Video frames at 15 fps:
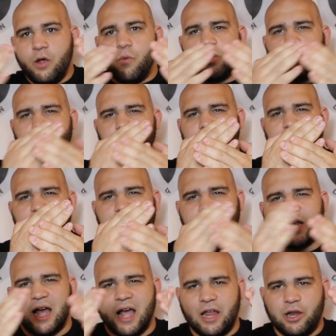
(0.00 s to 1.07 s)
when you get a
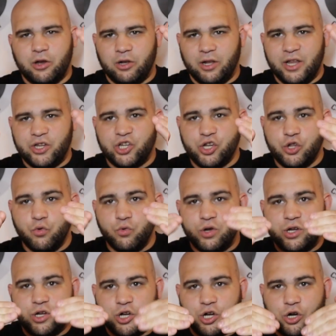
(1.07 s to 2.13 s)
tight clinch, you
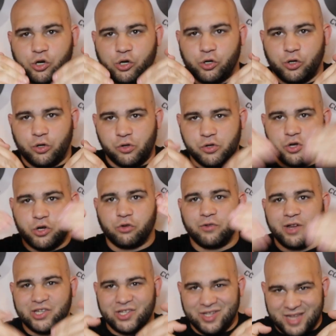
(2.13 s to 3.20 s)
curl your
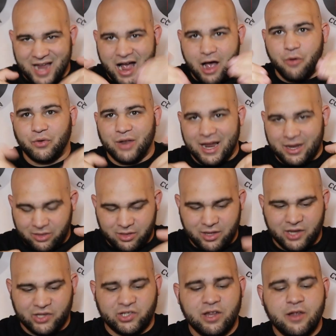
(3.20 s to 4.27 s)
wrist down like
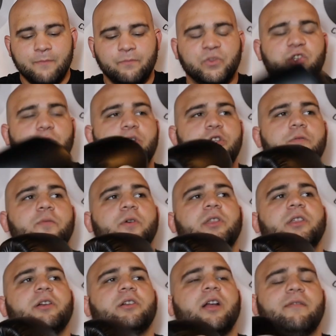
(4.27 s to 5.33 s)
this. So when you
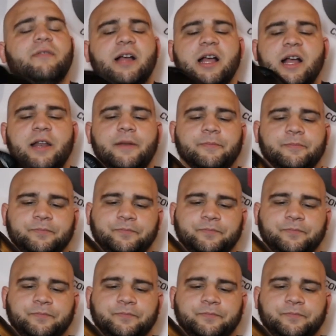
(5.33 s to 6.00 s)
put the glove